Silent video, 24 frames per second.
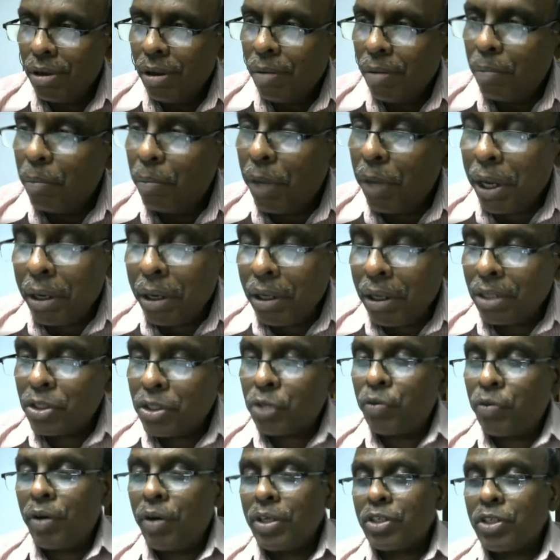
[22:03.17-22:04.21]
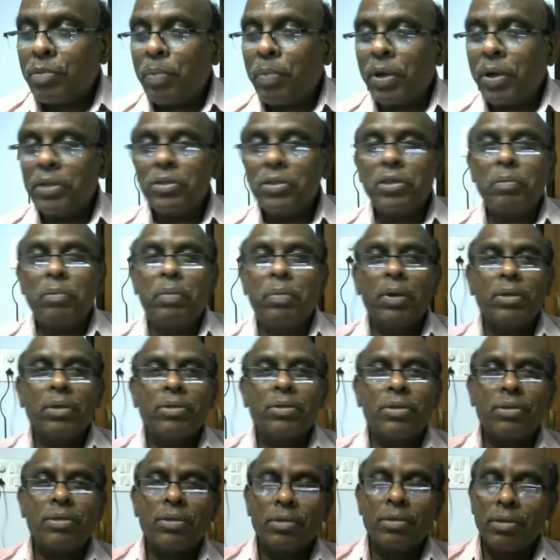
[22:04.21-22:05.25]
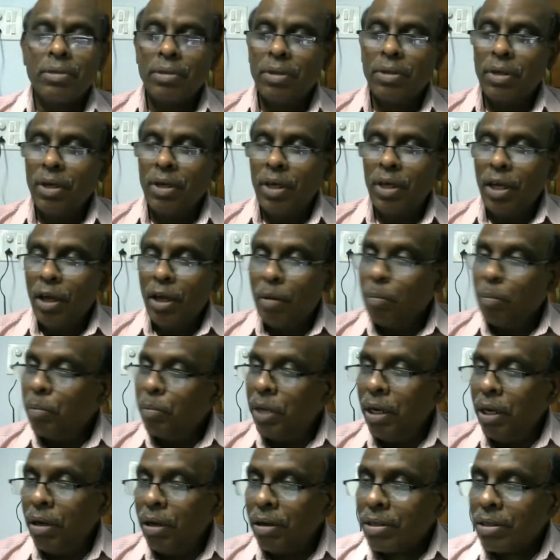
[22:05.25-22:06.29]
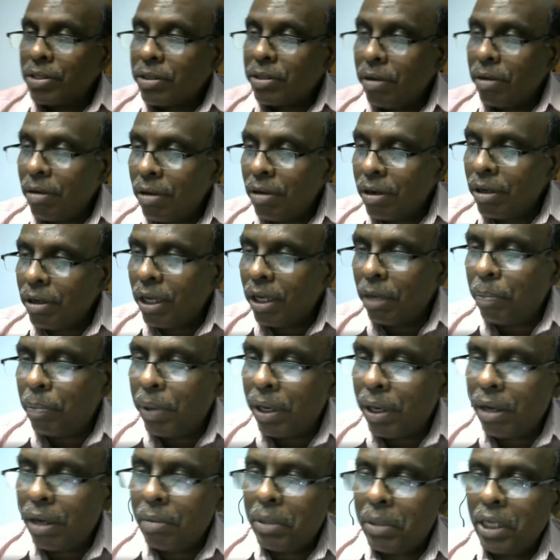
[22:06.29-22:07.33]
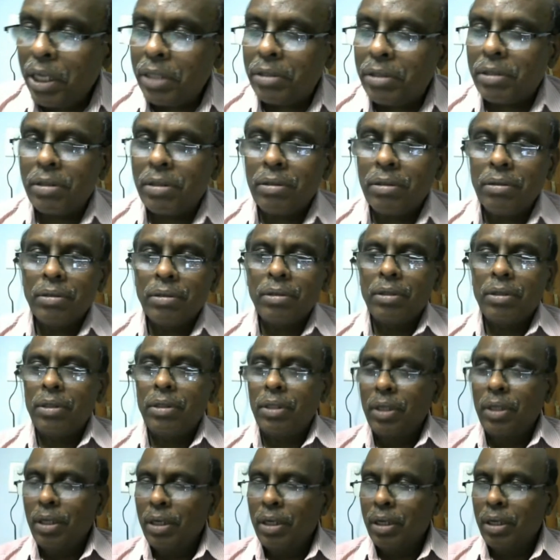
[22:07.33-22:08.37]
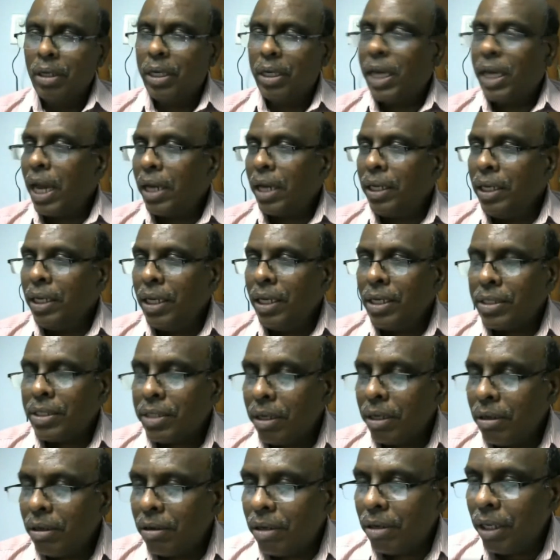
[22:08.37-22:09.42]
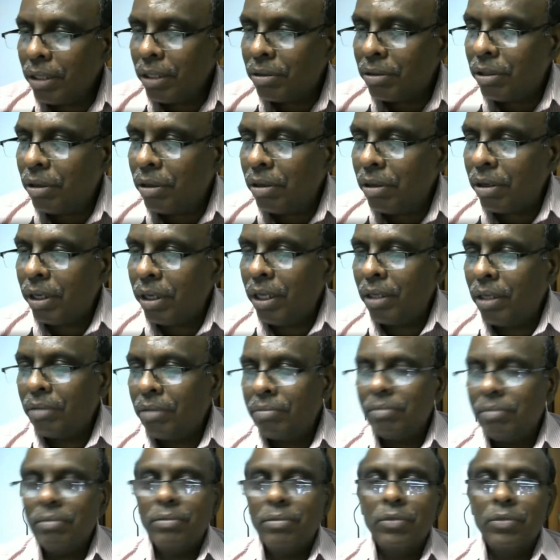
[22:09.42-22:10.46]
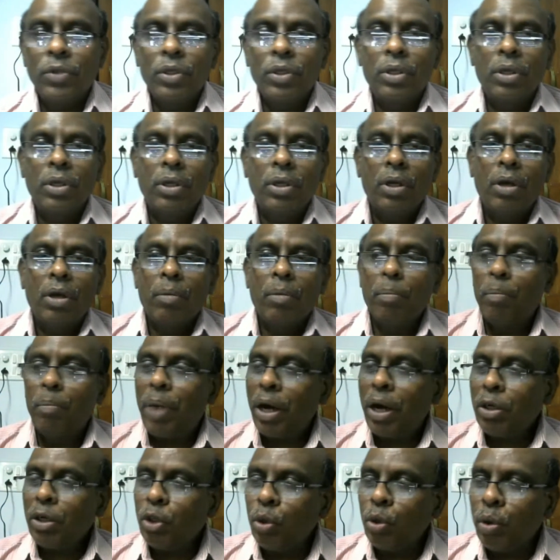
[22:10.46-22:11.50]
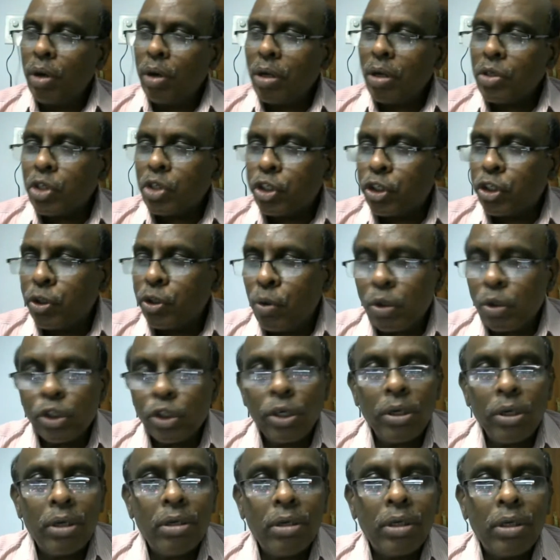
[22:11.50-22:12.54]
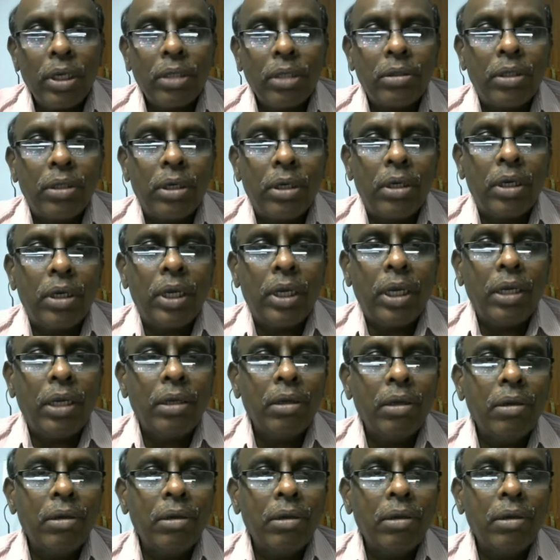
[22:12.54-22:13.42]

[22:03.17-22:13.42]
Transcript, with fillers: Merrill's first principles, Miller's learning pyramid, Gagne's learning theory, Bandura's social learning theory.